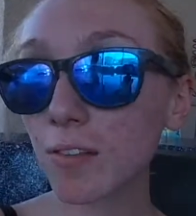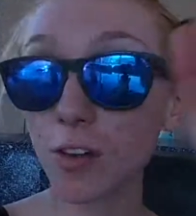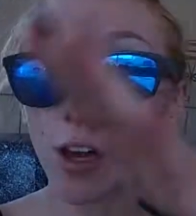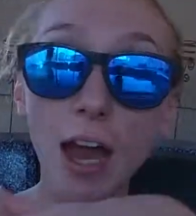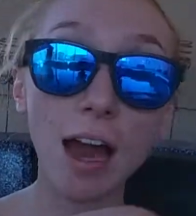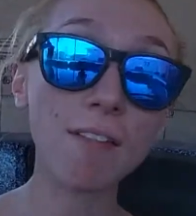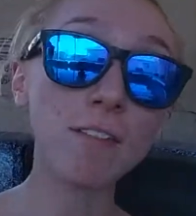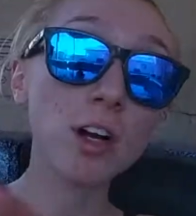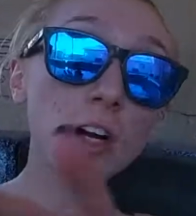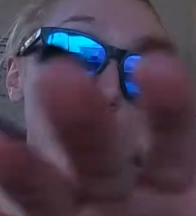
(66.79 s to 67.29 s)
If you
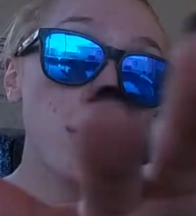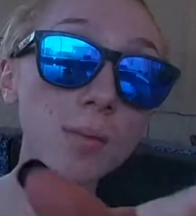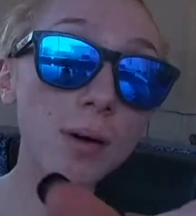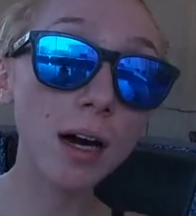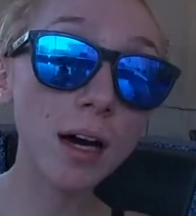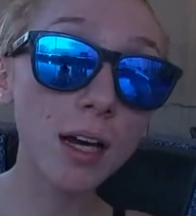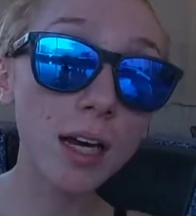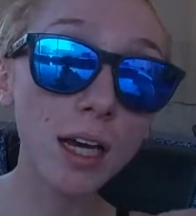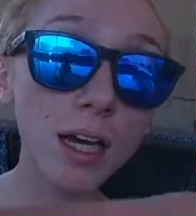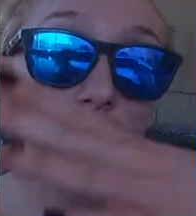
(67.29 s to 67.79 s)
haven't heard
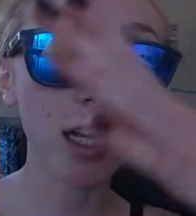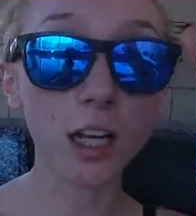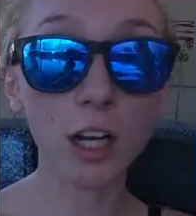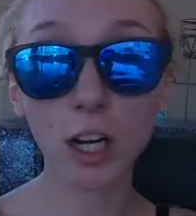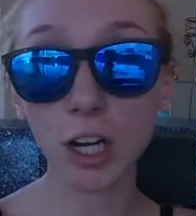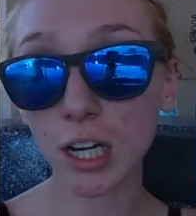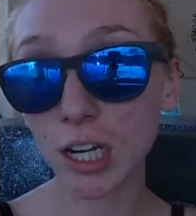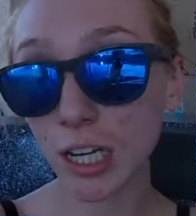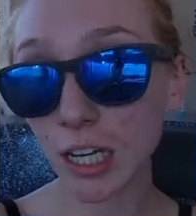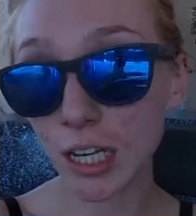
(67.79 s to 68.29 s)
about it,
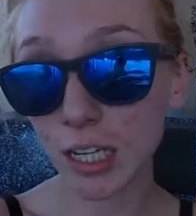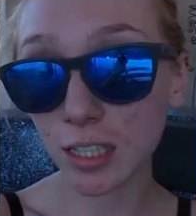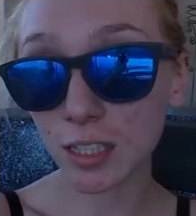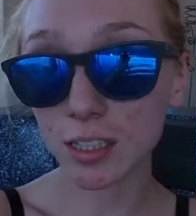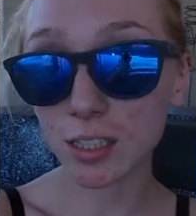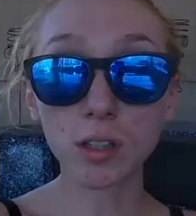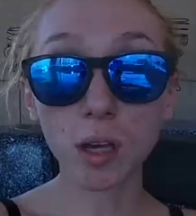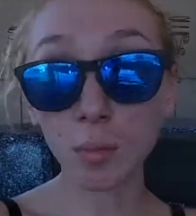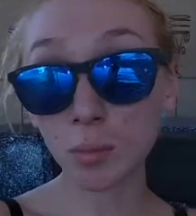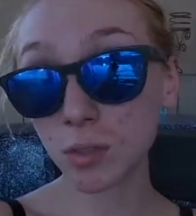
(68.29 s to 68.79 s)
here it
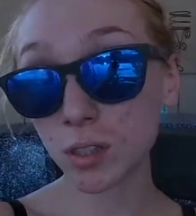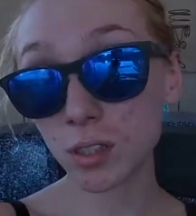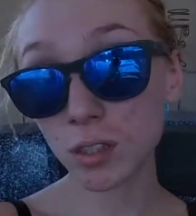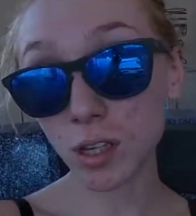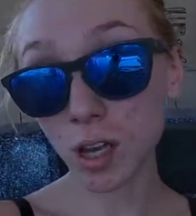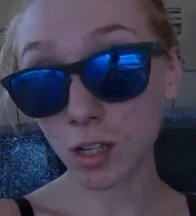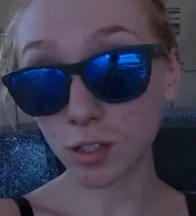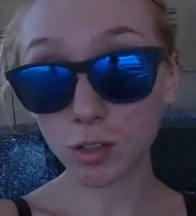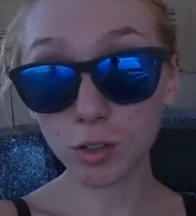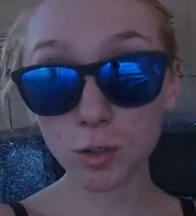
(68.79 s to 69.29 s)
is. Some
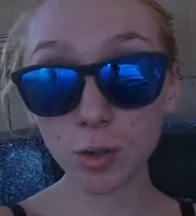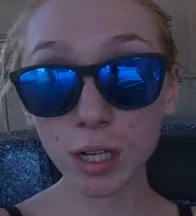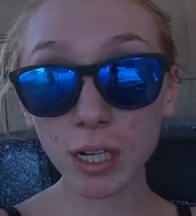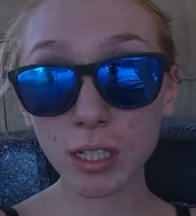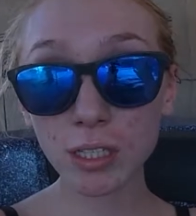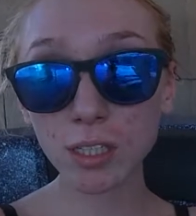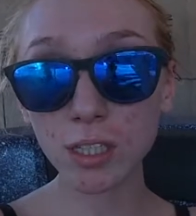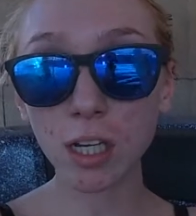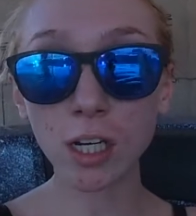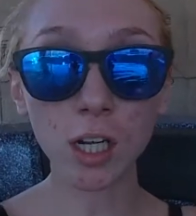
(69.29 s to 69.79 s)

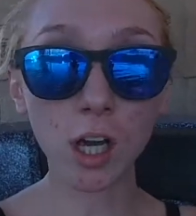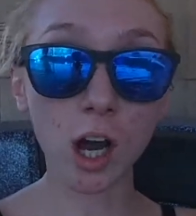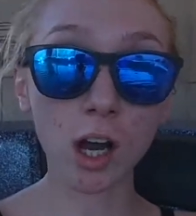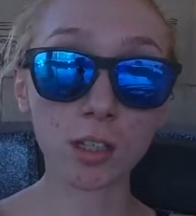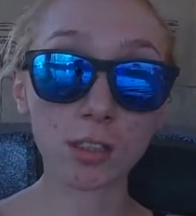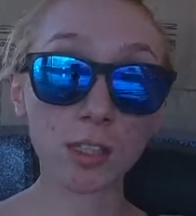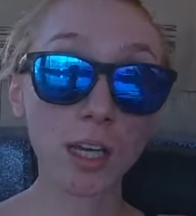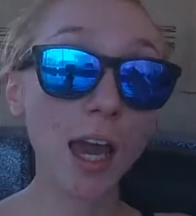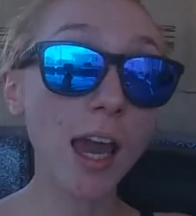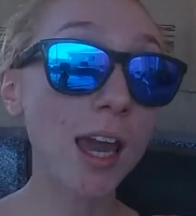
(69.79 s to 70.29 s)
sunscreens can
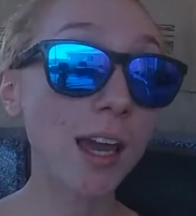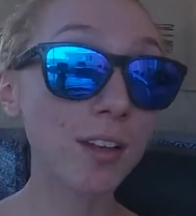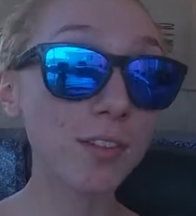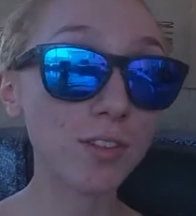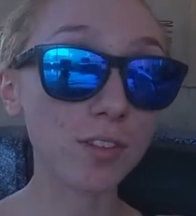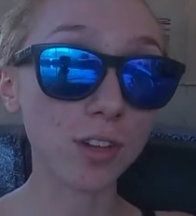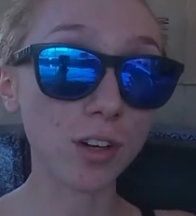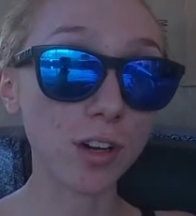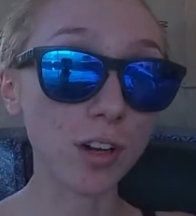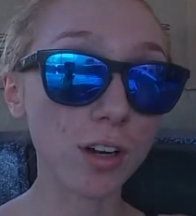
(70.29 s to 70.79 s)
cause
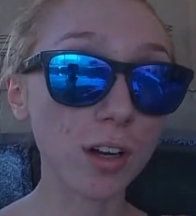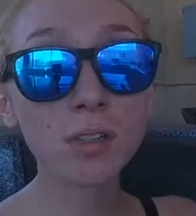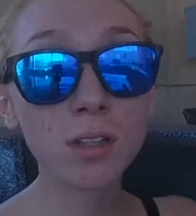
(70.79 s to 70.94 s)
cancer.